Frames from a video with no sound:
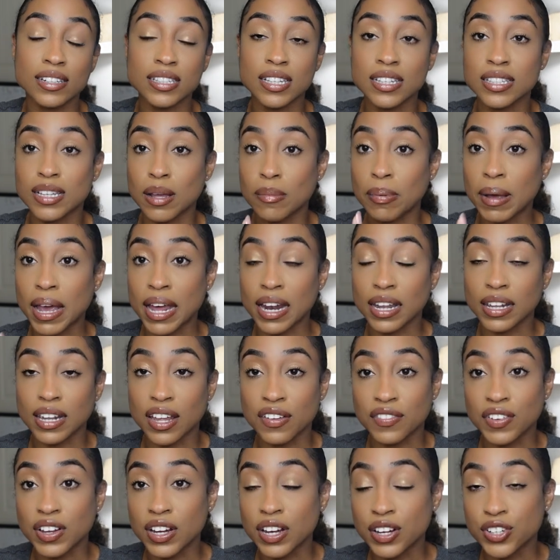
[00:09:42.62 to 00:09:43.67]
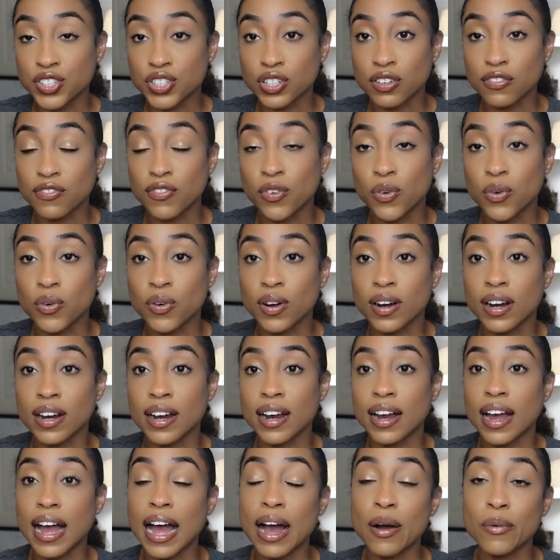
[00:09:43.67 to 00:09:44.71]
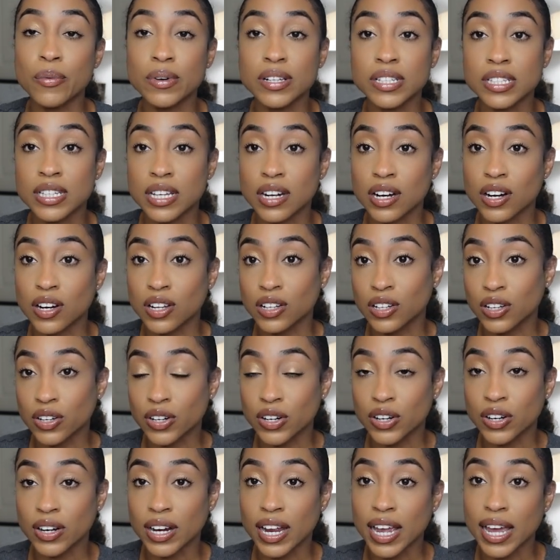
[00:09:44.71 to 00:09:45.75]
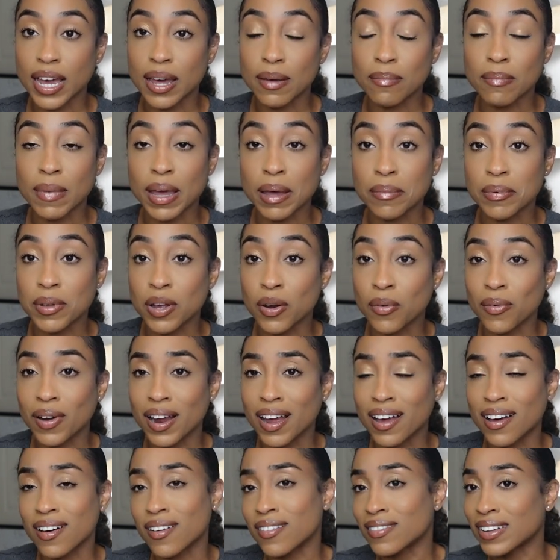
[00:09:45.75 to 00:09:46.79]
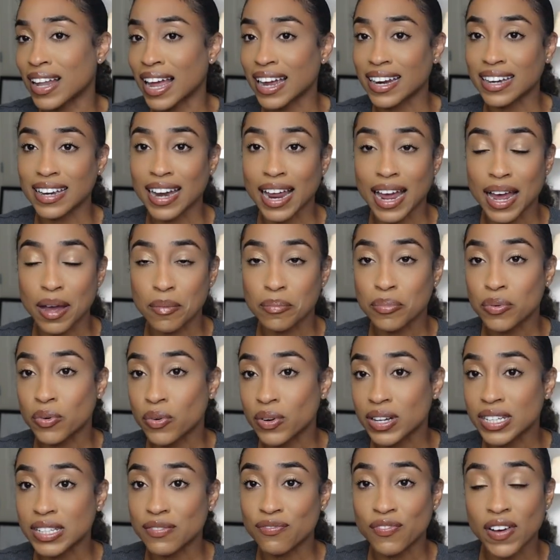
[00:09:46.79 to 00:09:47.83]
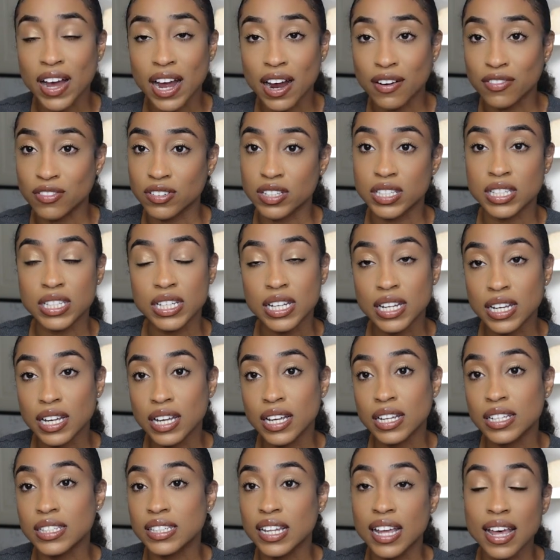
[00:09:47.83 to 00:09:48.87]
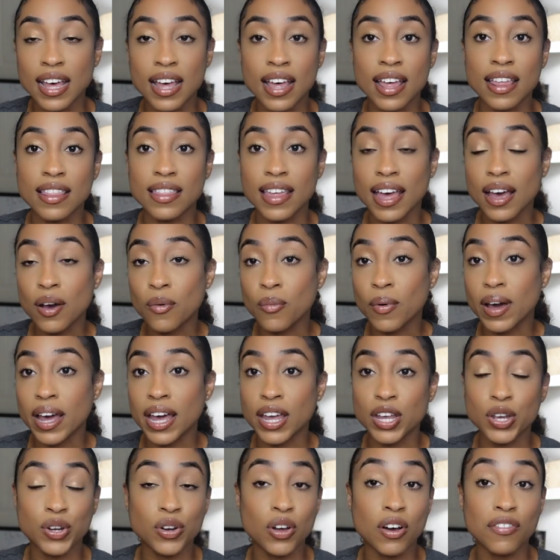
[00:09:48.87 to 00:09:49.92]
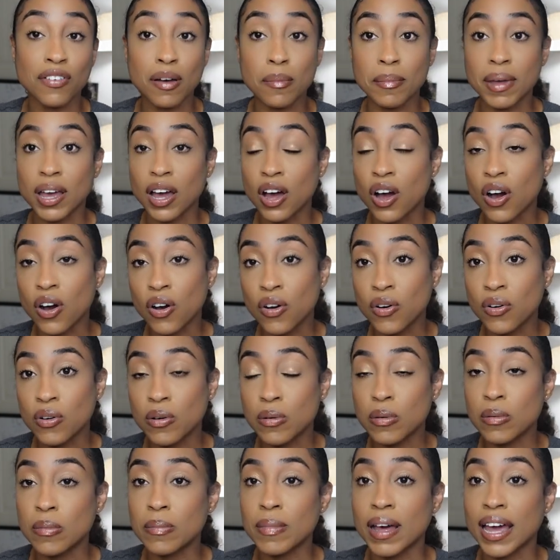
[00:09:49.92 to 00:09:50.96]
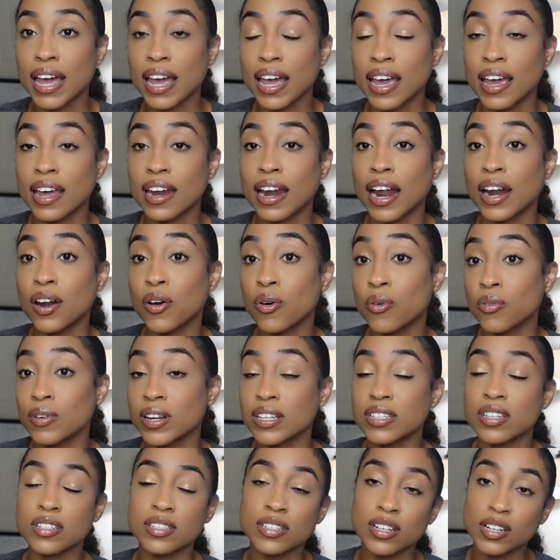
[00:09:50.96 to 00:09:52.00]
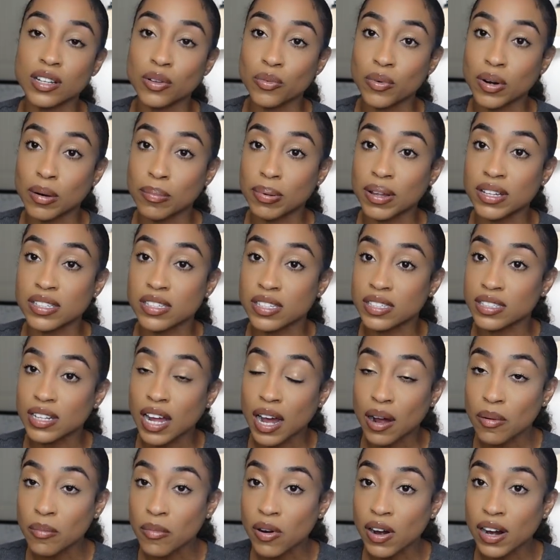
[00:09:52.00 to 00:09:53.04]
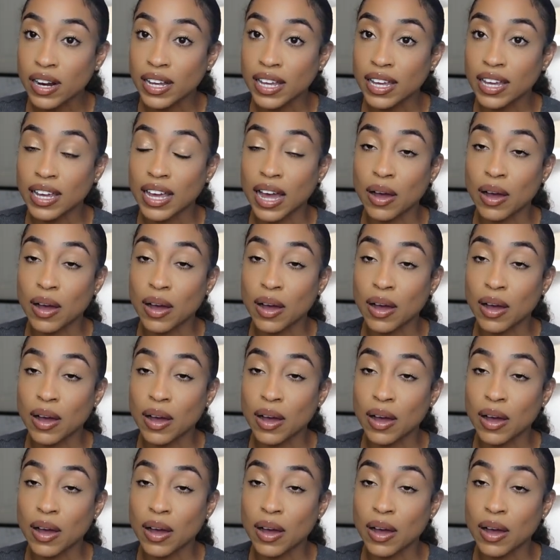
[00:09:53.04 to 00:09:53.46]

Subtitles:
since I paid $1,100 for it, I would set an alert at maybe around like 9.5 or 6. That way, you know, if I'm at home and I don't necessarily want to place a stock market,